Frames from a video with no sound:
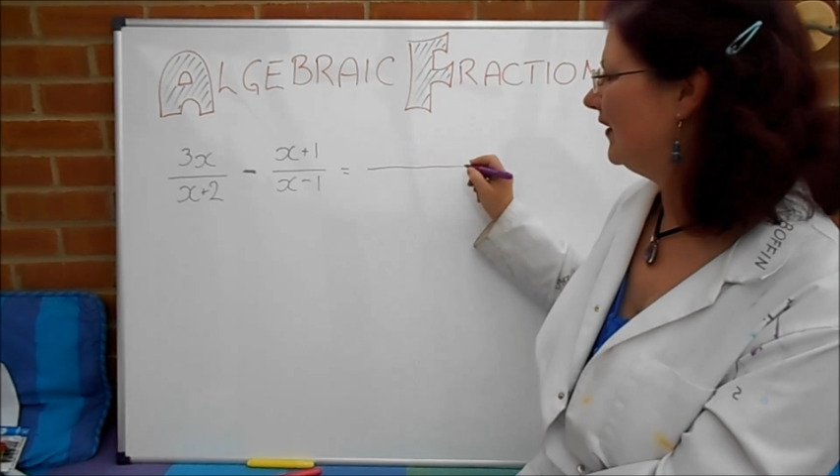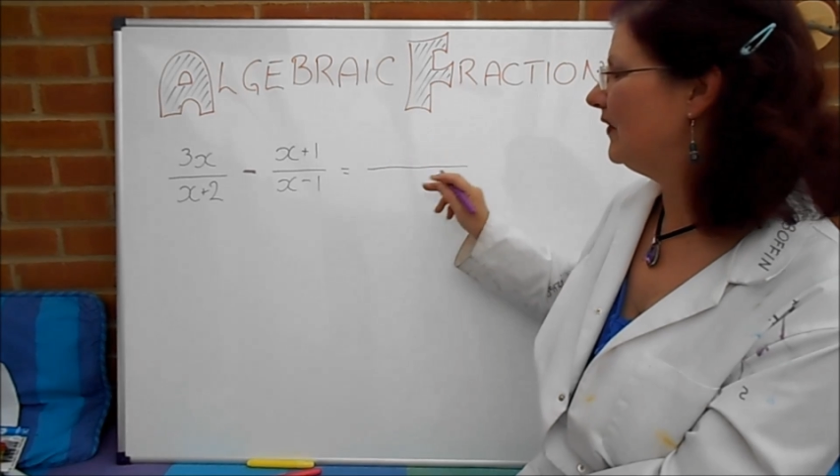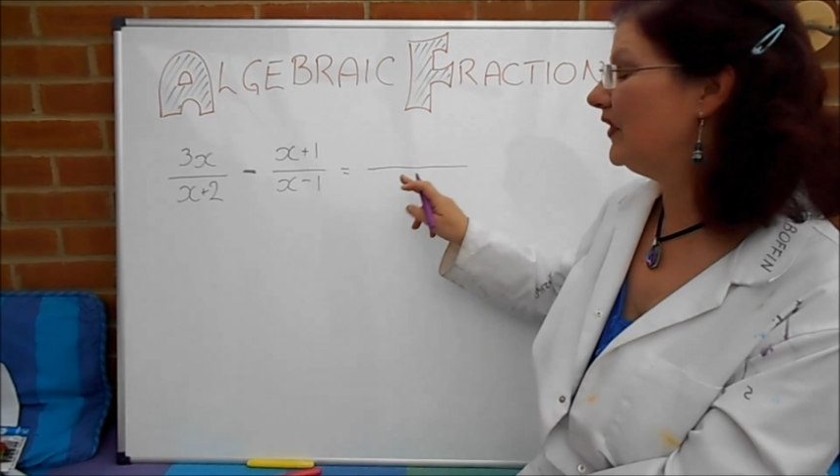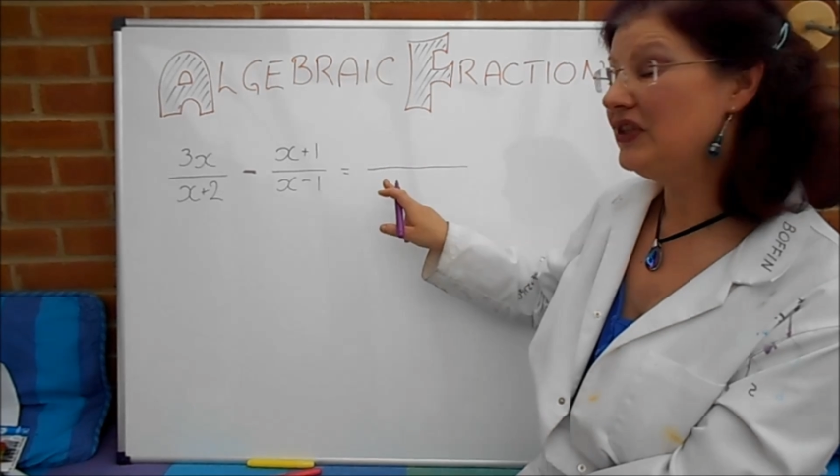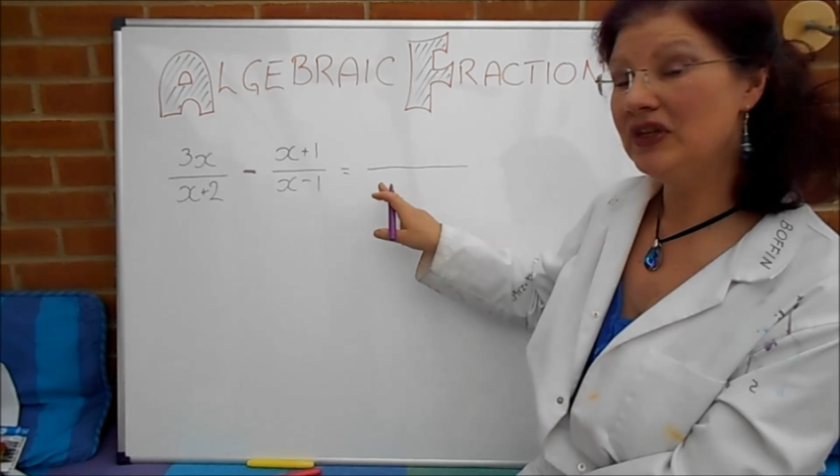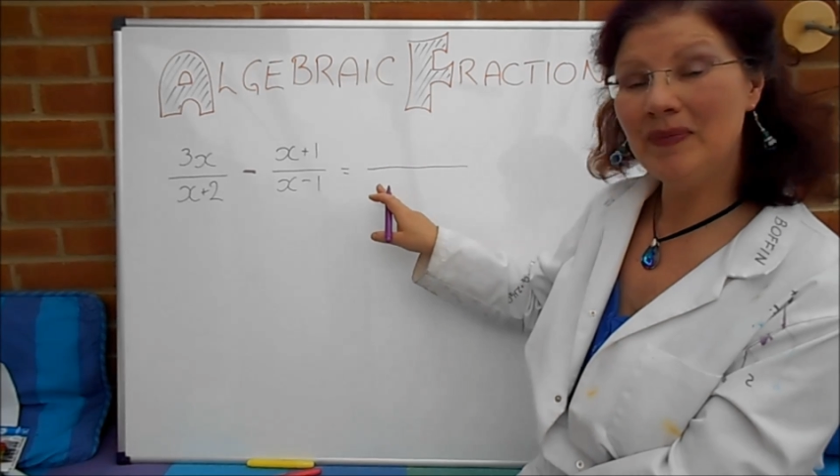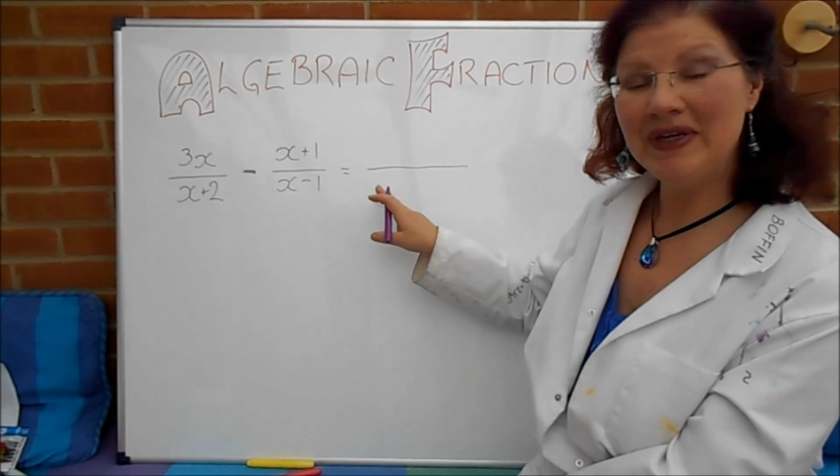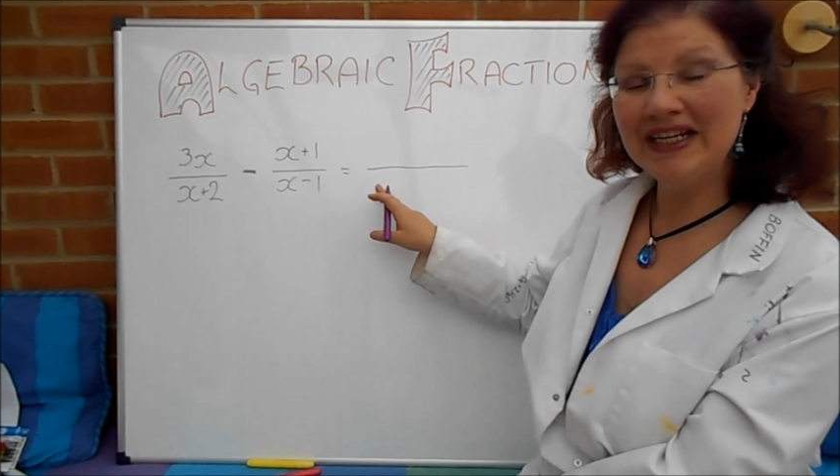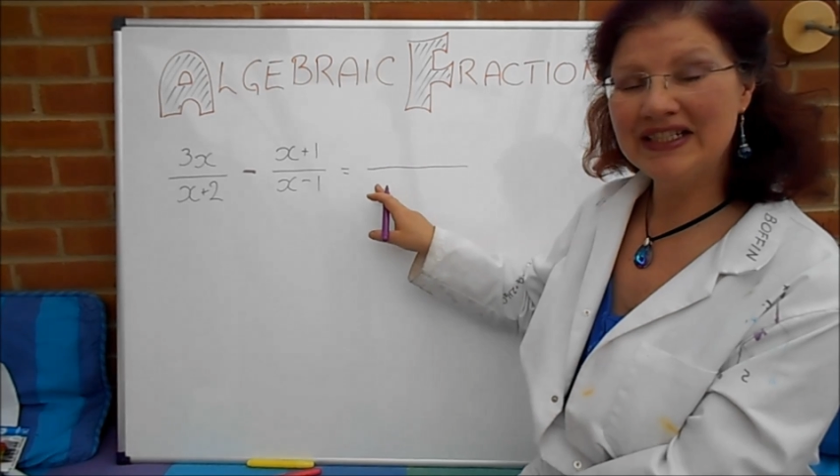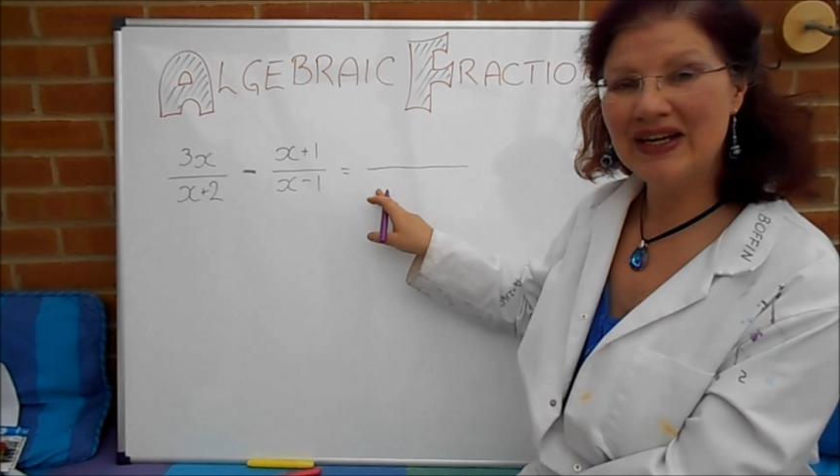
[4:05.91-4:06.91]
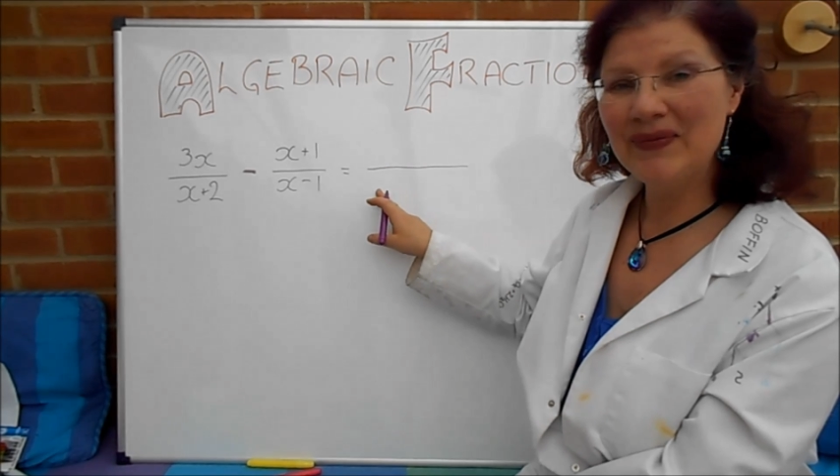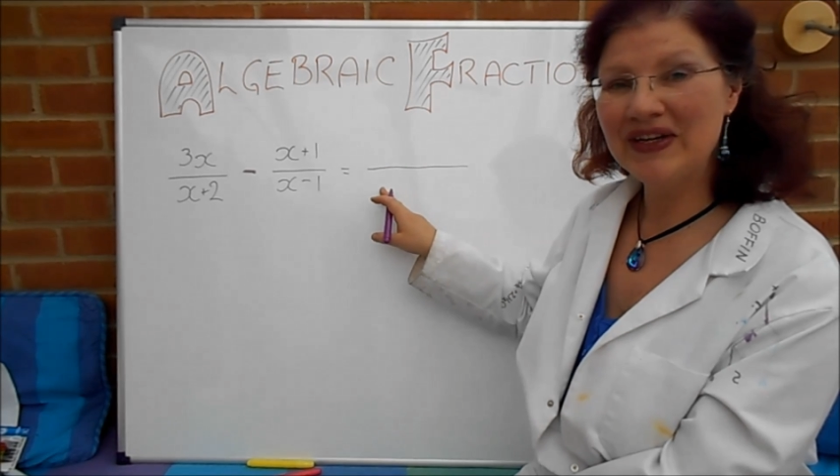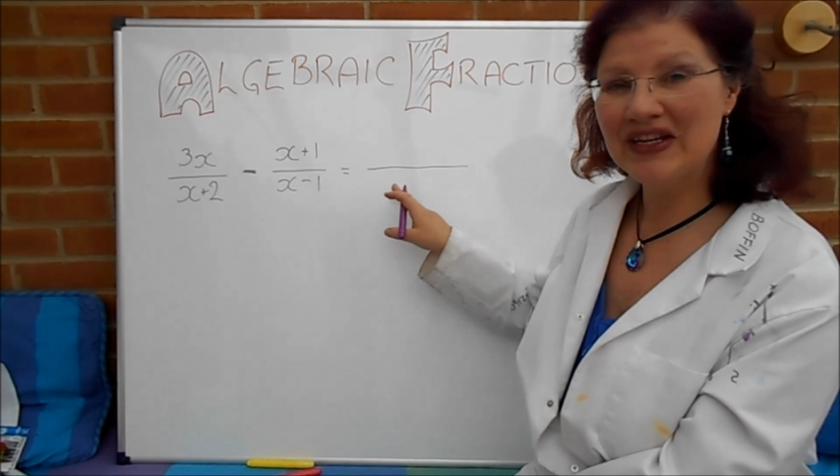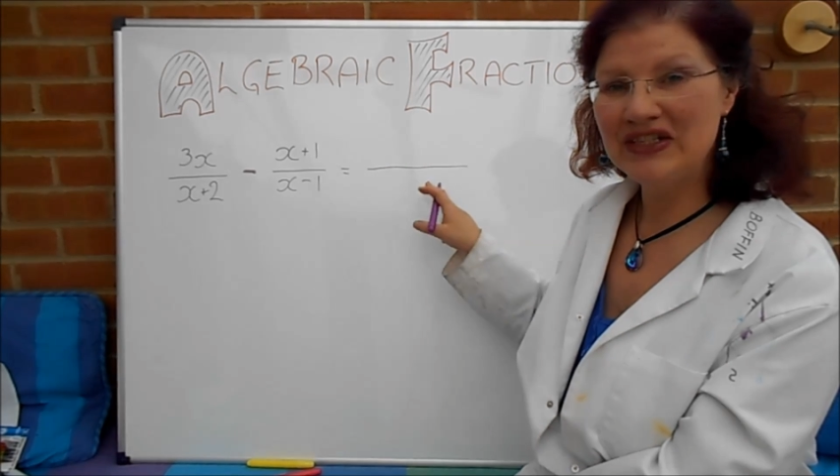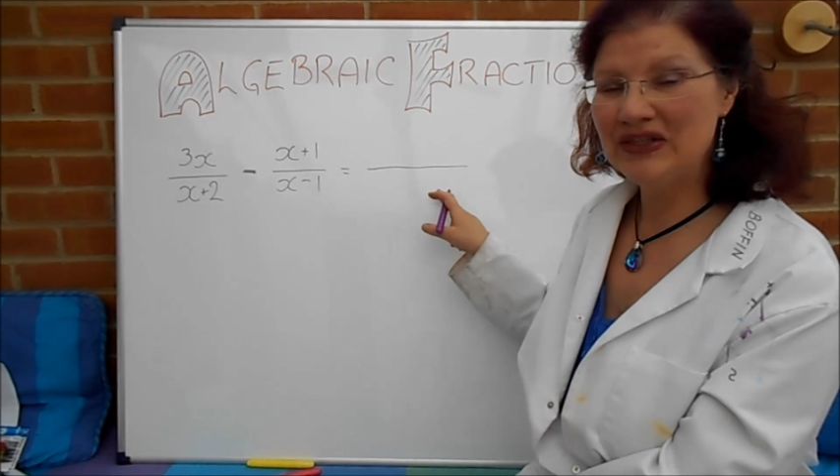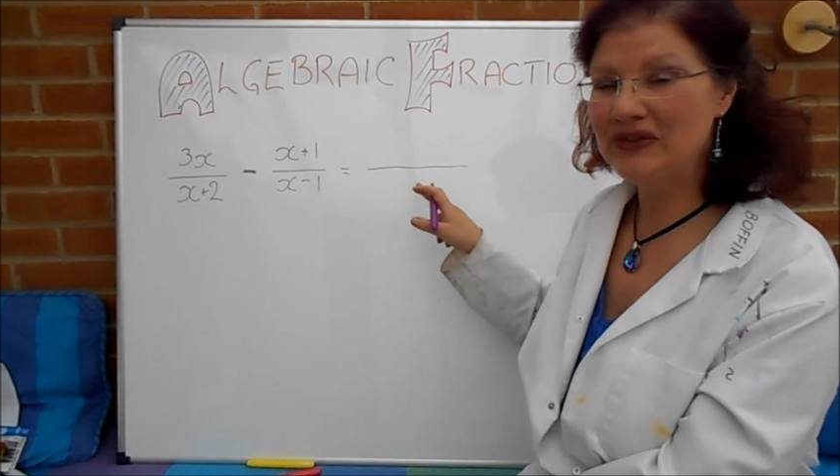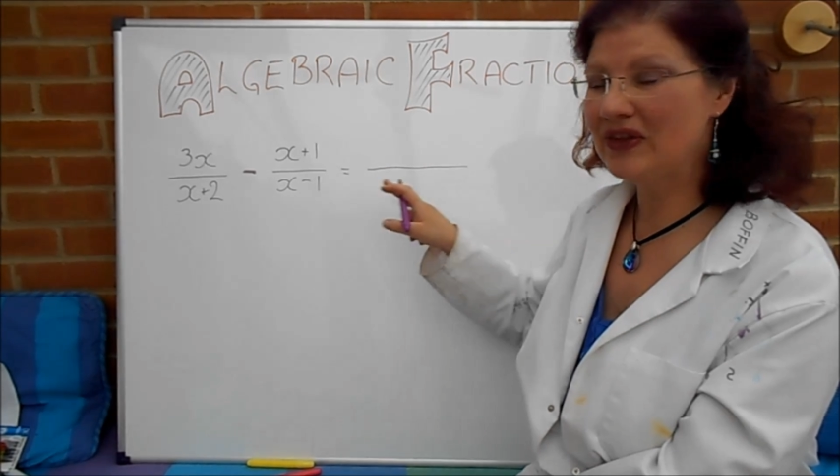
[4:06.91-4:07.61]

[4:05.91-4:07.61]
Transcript: For the denominator, we're going to use